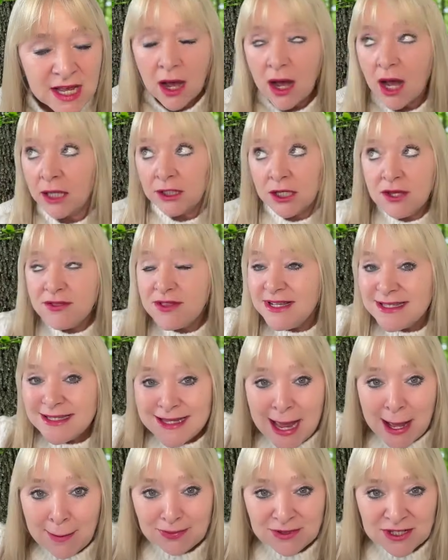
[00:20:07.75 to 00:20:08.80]
I know these
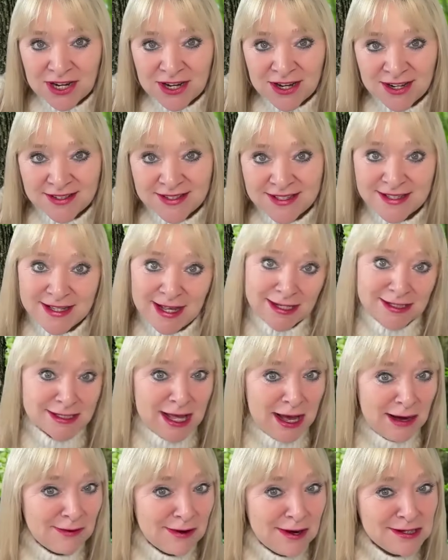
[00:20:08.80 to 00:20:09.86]
Neptards, there's
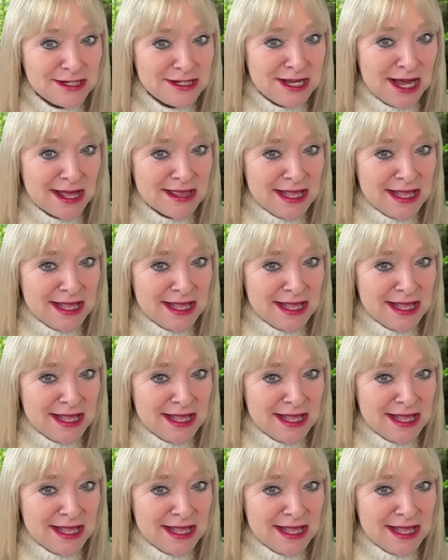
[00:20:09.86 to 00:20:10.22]
that word again,